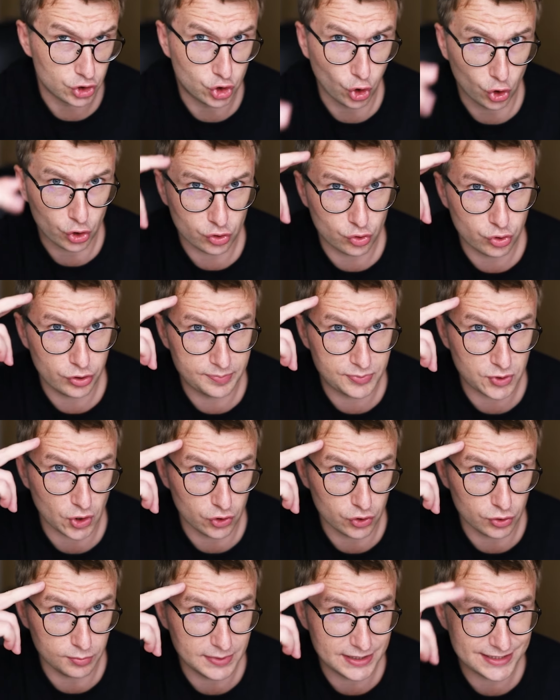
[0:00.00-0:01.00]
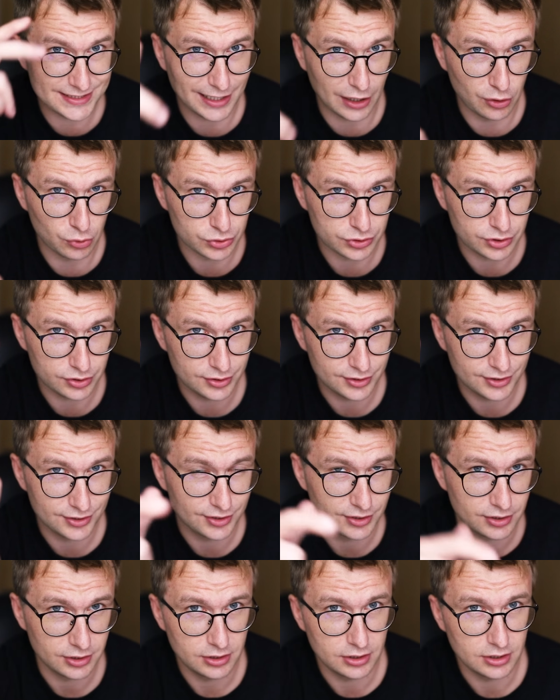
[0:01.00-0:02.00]
don't Kryptonium miss out.
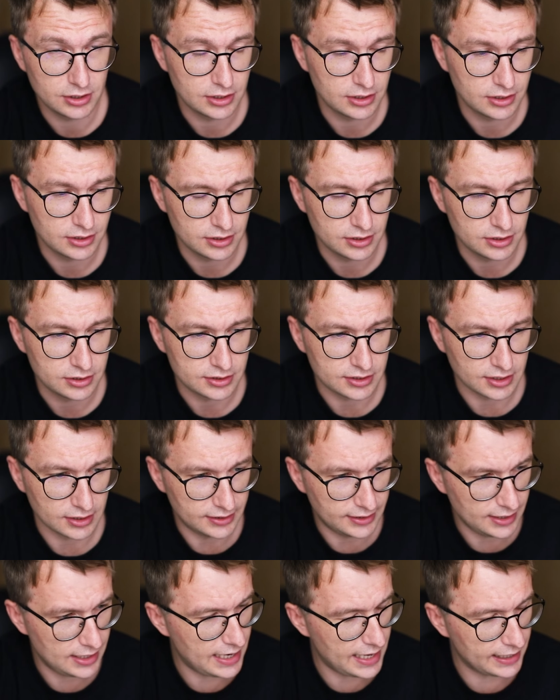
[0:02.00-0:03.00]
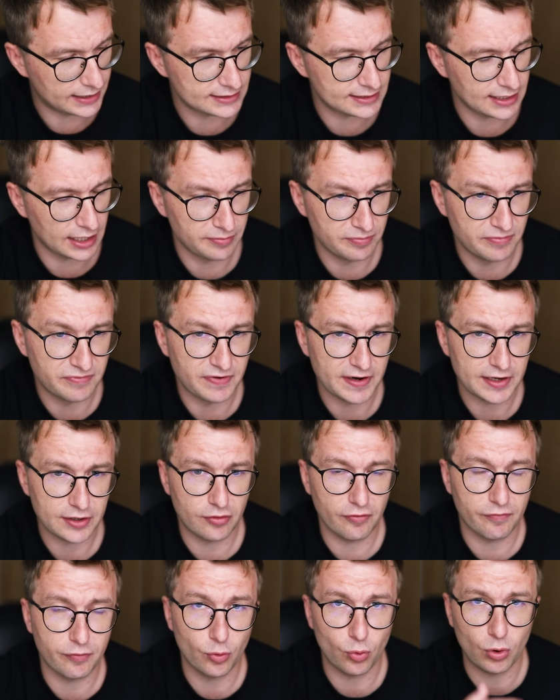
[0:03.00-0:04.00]
Till the next time,
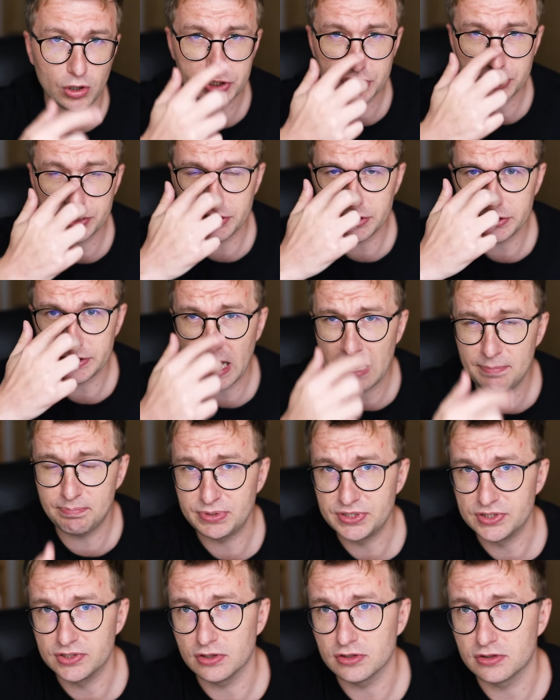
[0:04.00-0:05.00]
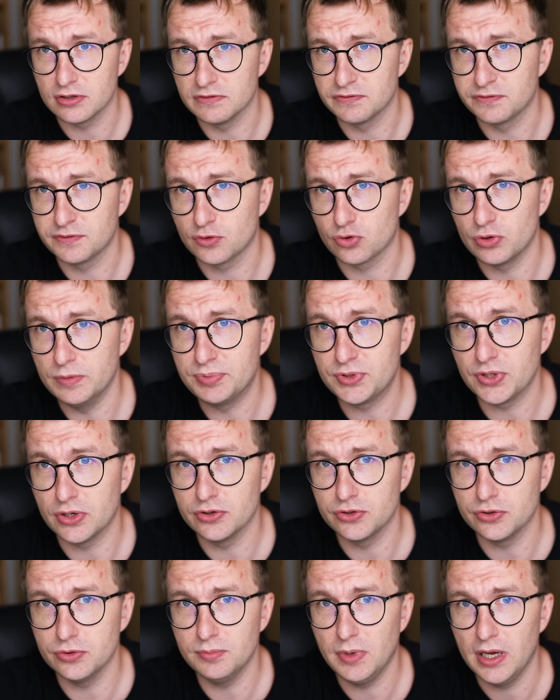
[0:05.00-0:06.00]
thank you for watching this episode of
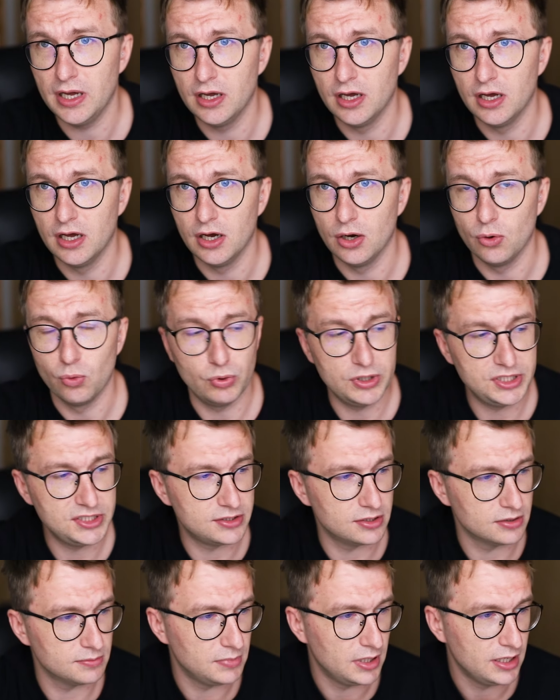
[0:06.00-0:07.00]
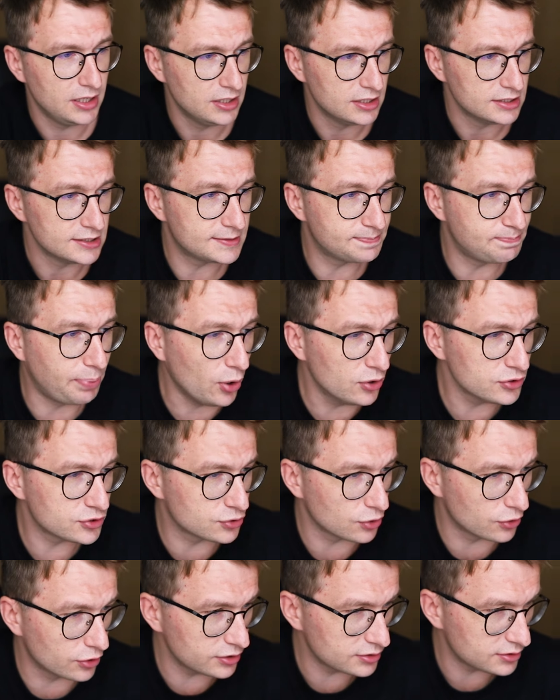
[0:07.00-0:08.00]
Kryptonium Wisdom.
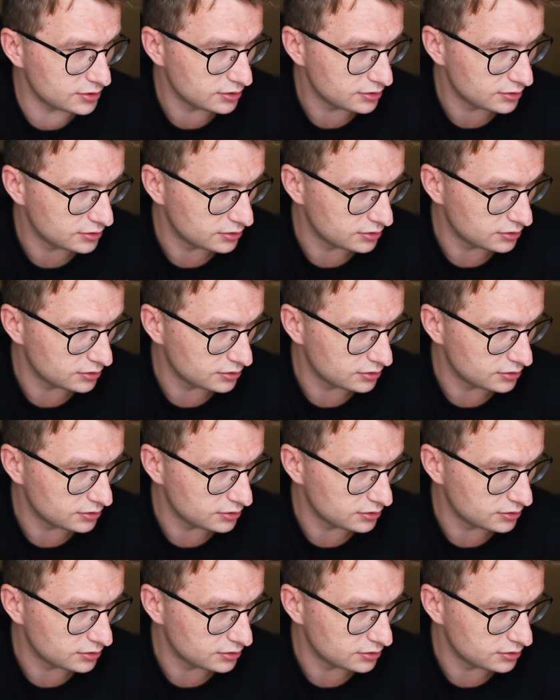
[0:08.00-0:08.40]
Sponsored